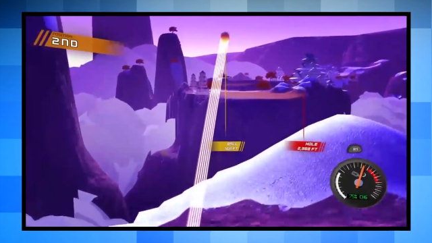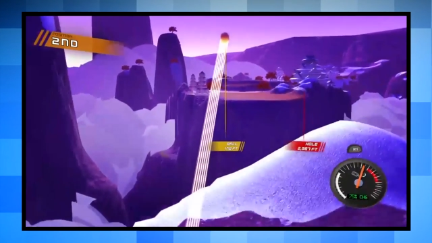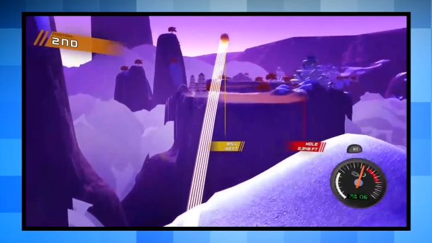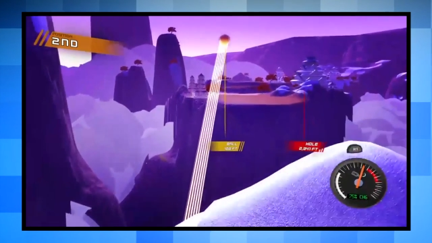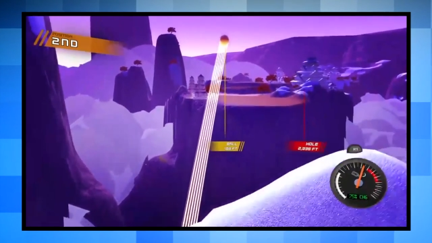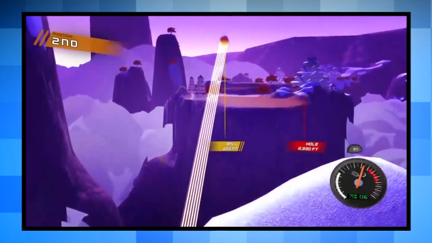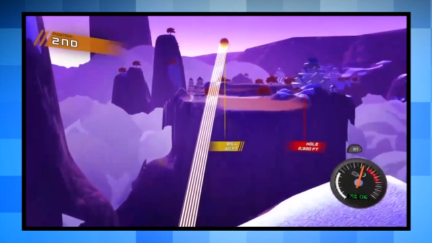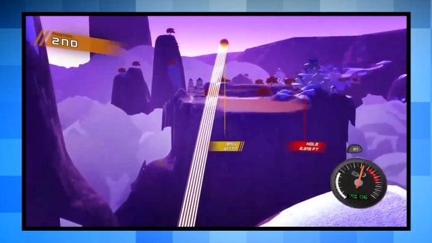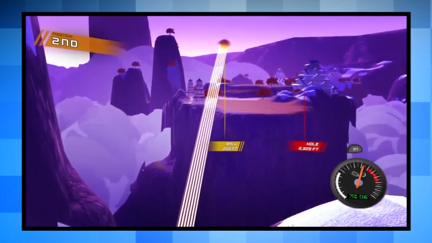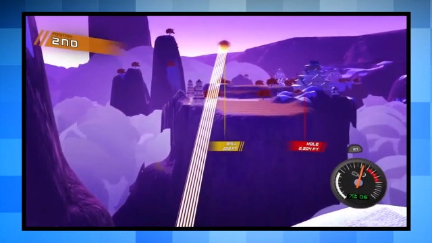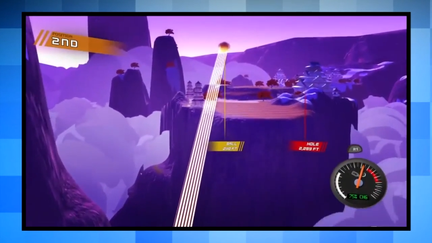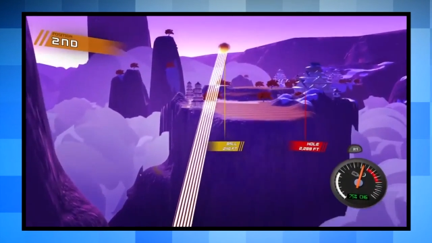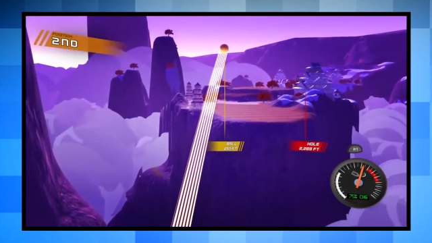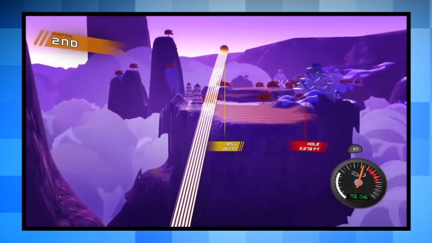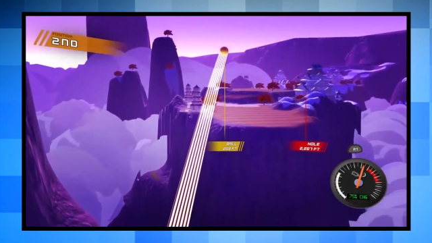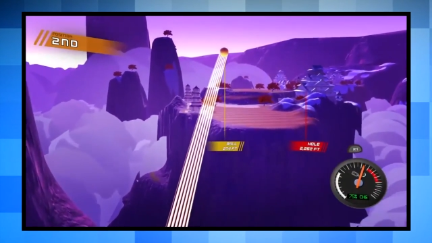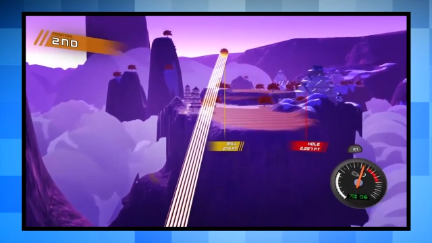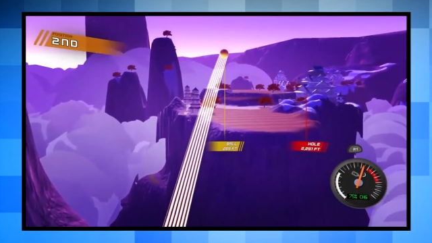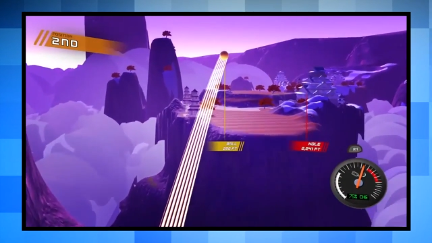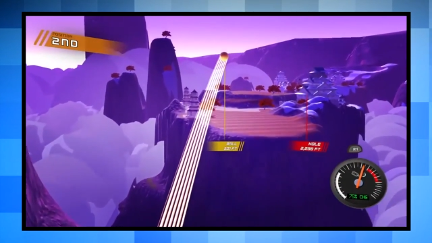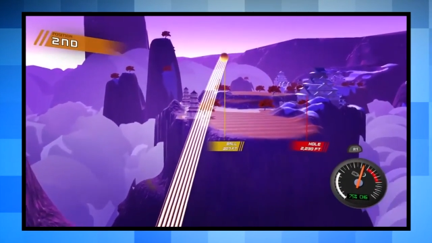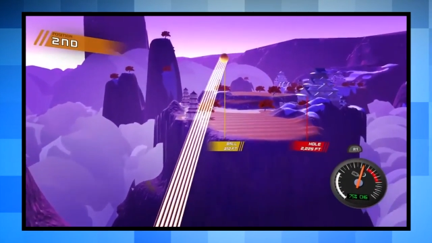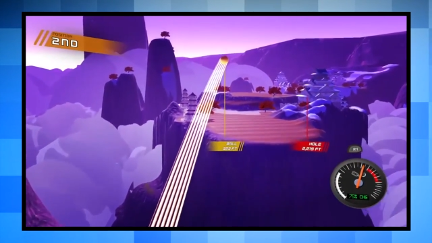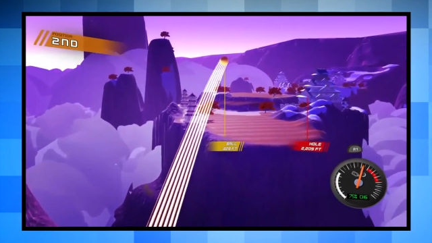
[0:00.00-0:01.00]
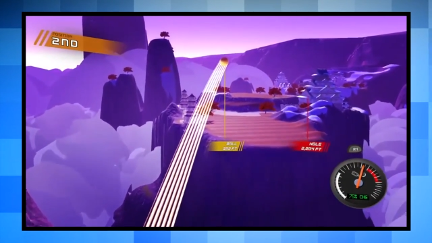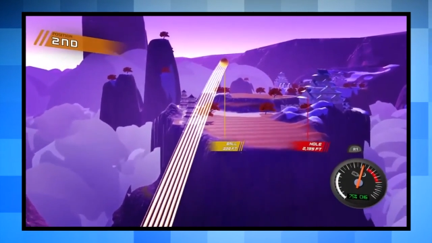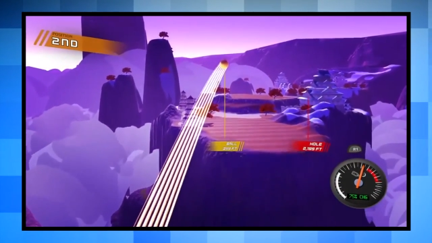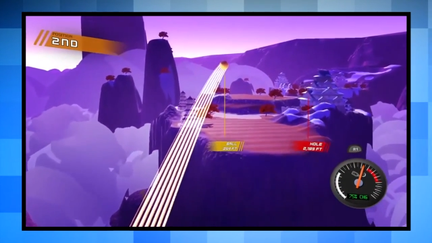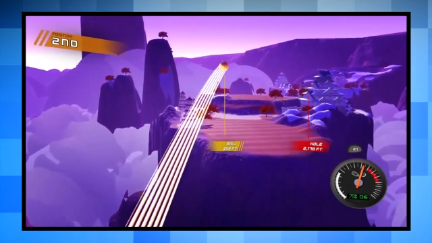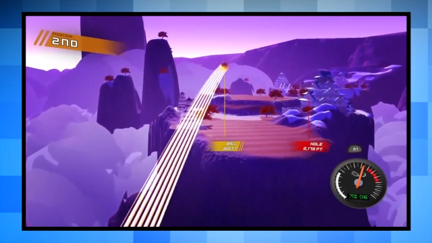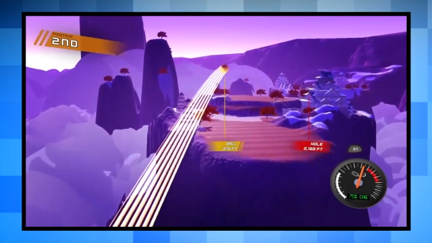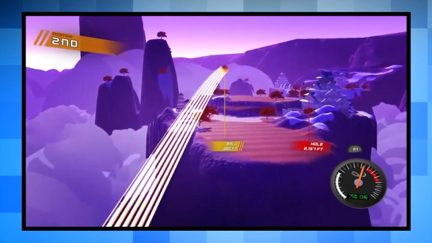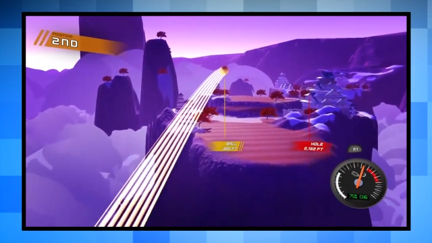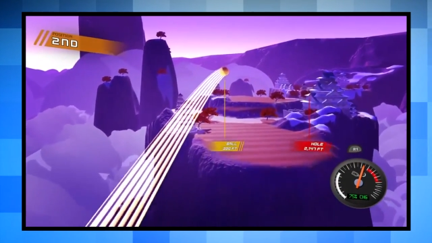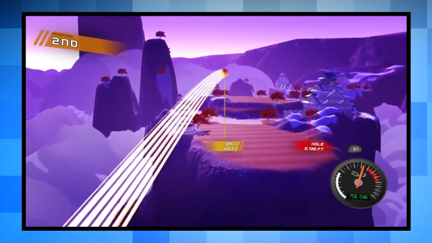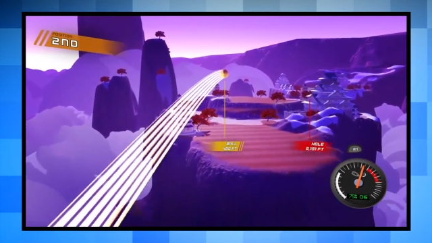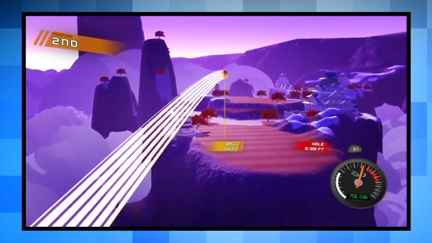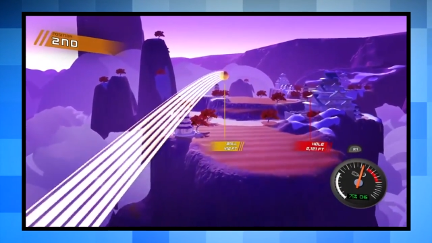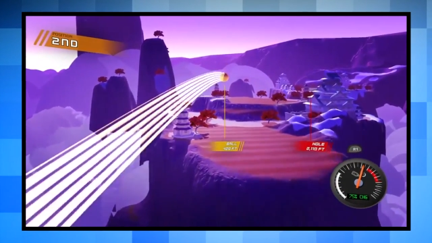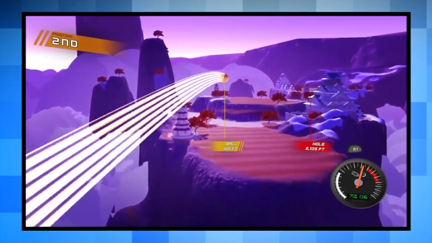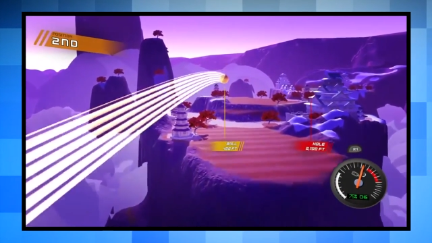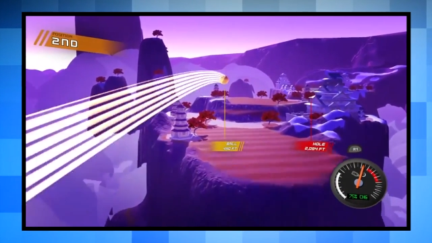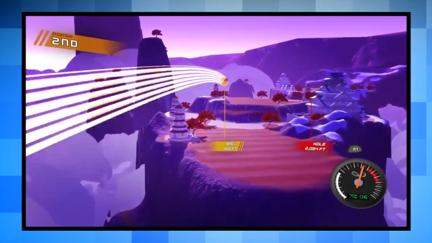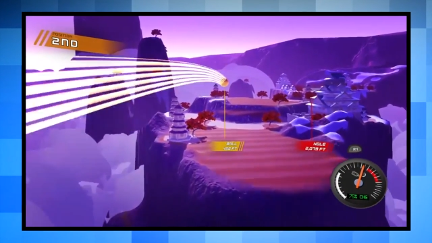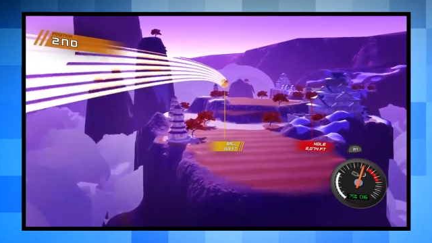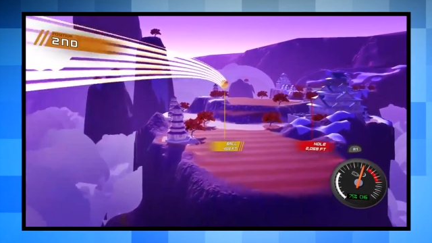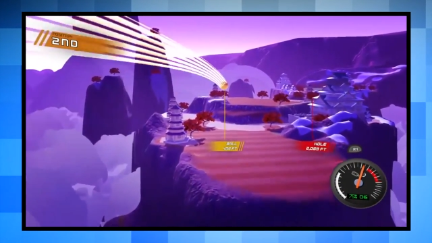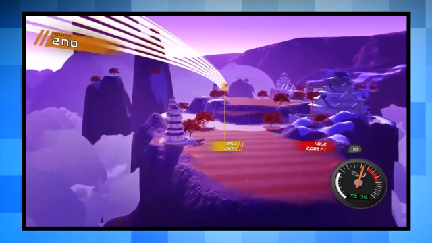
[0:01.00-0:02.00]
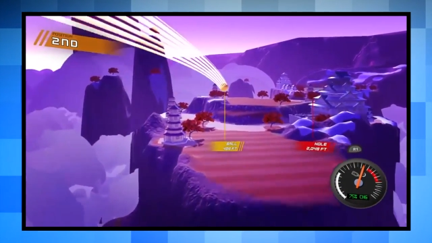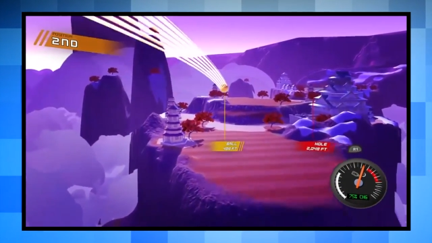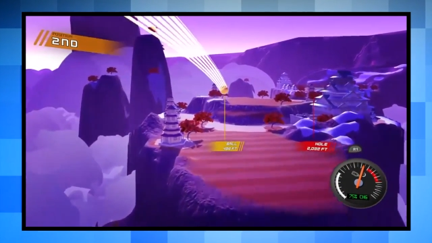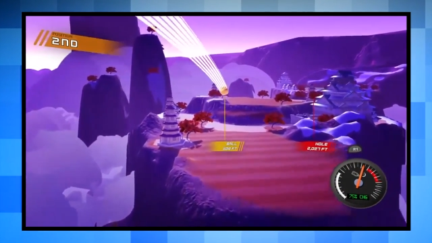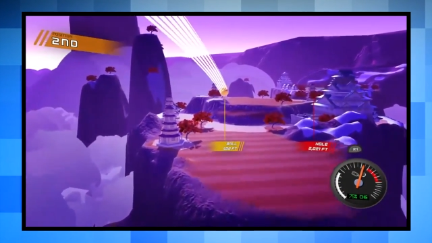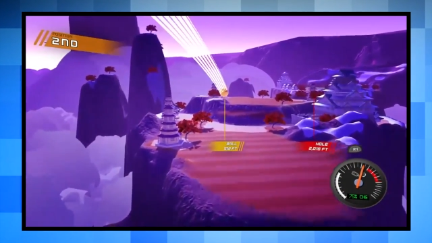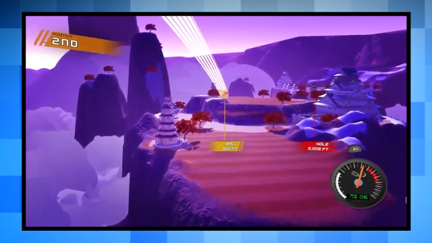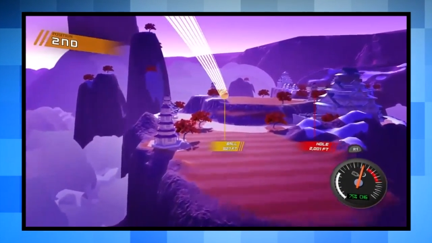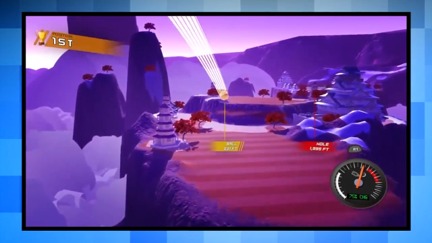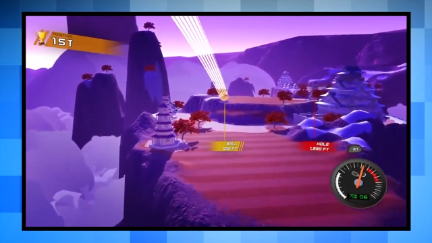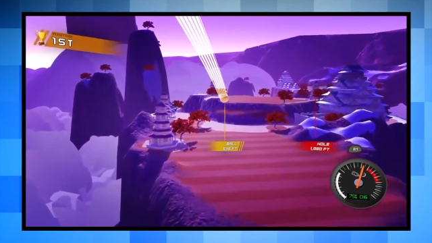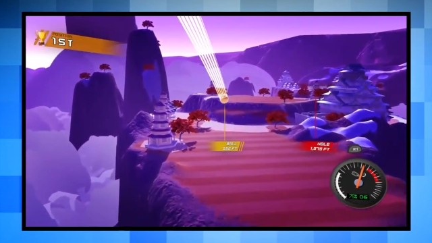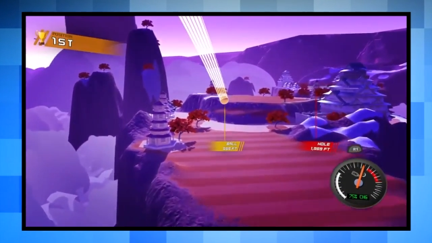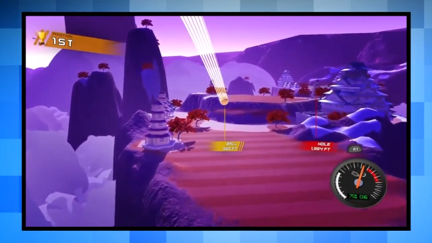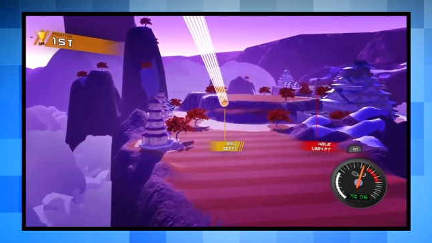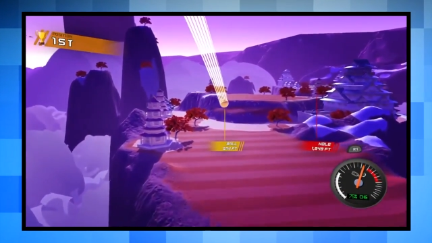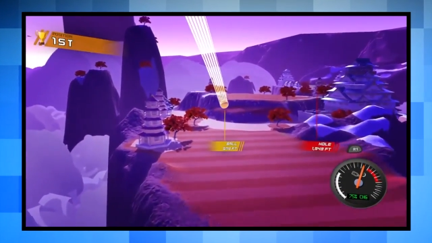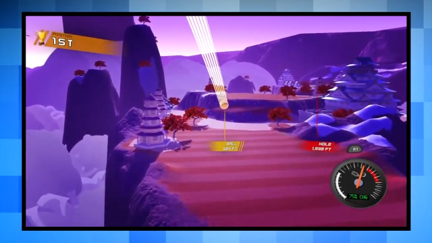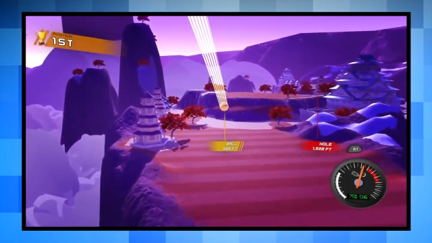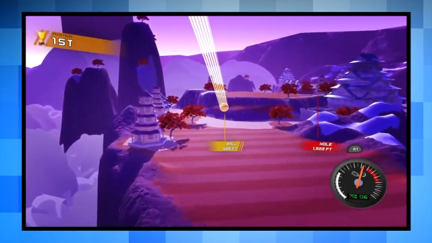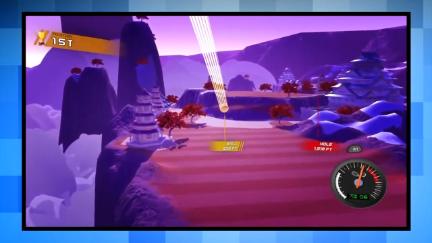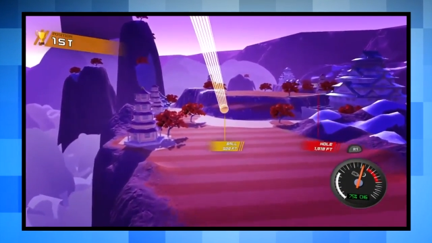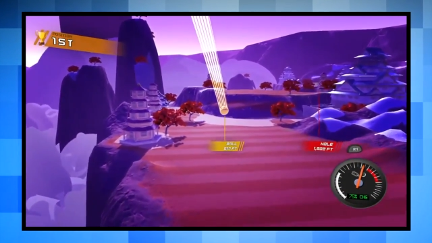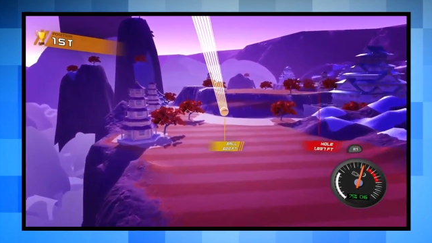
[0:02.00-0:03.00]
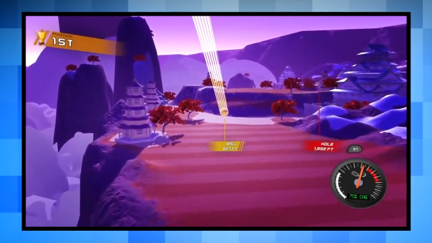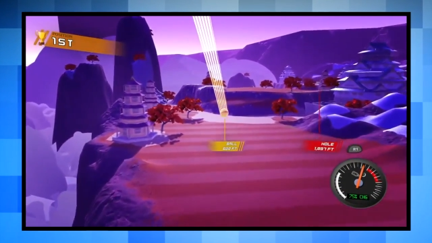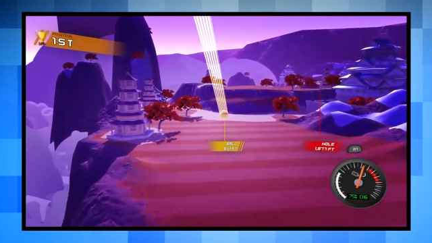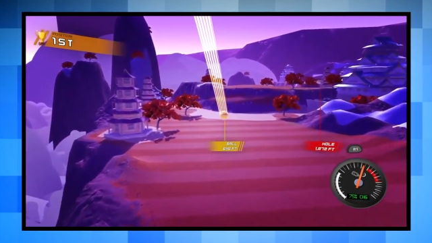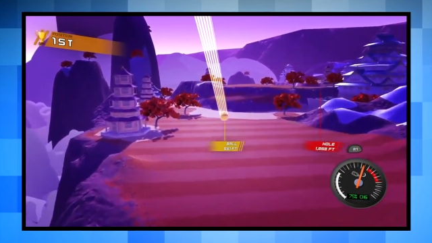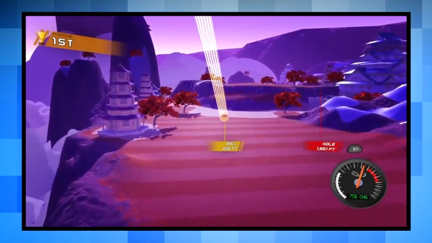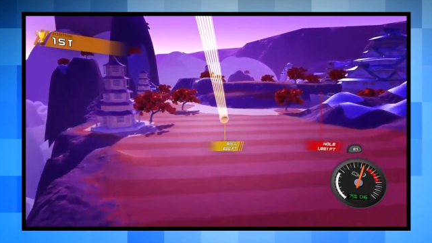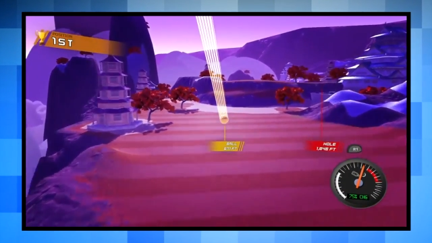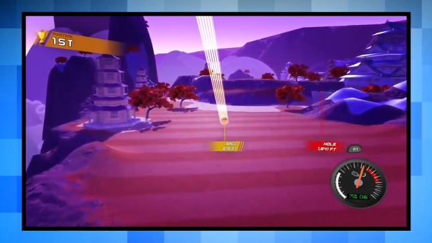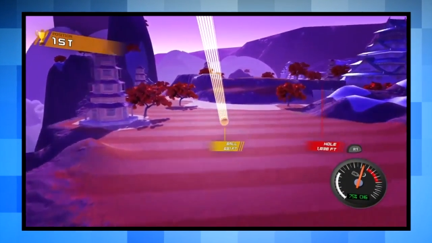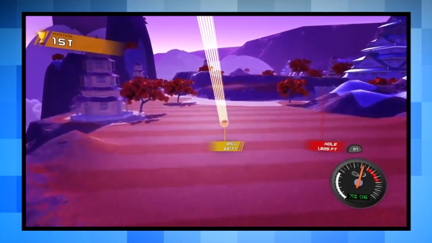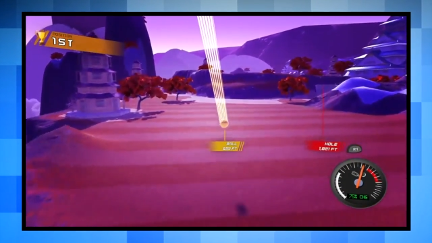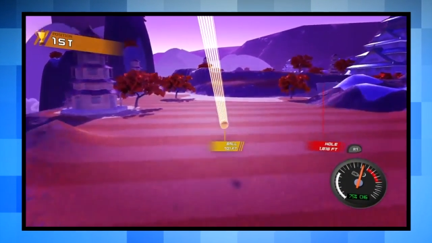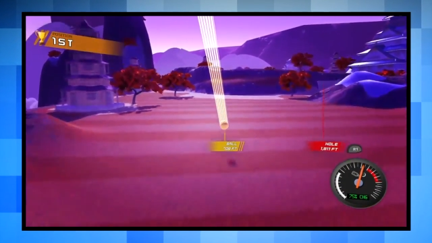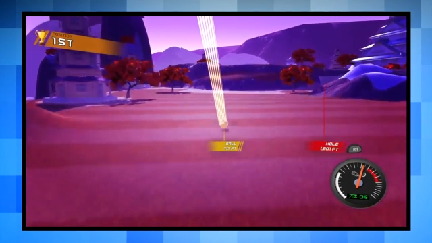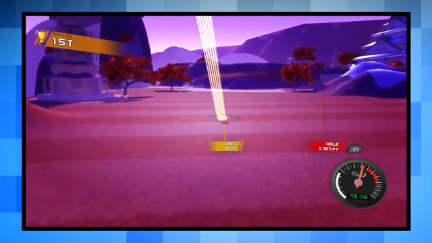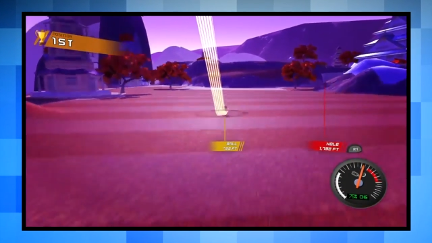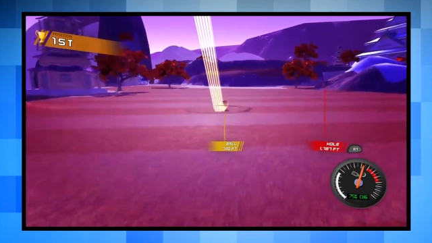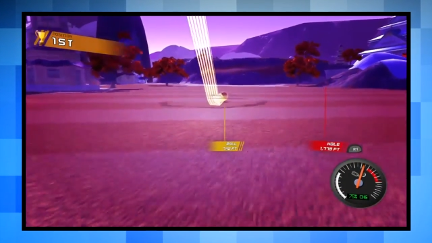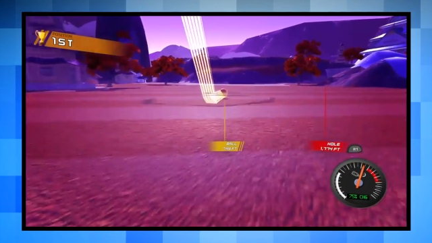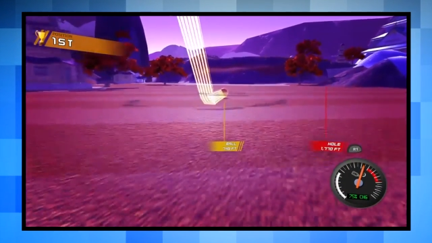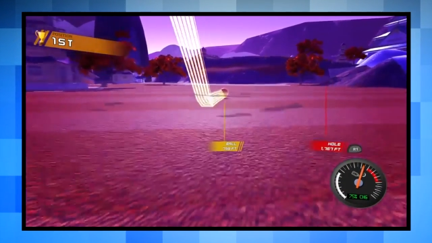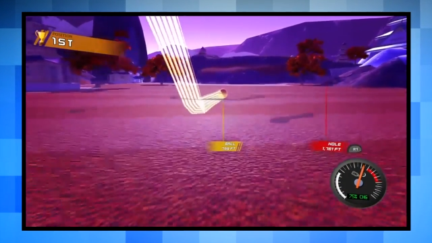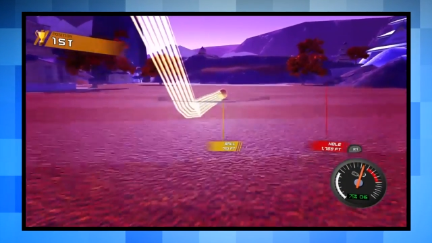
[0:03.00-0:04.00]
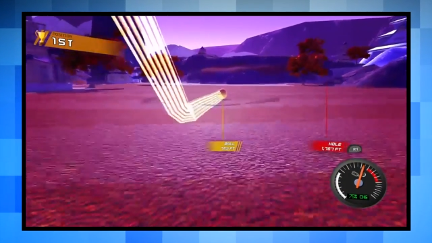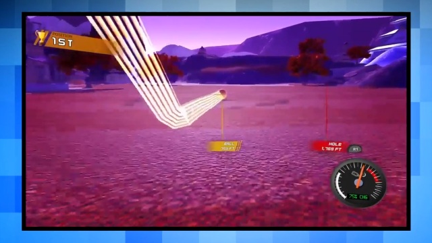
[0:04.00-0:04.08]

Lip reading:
[unreadable: no face in view]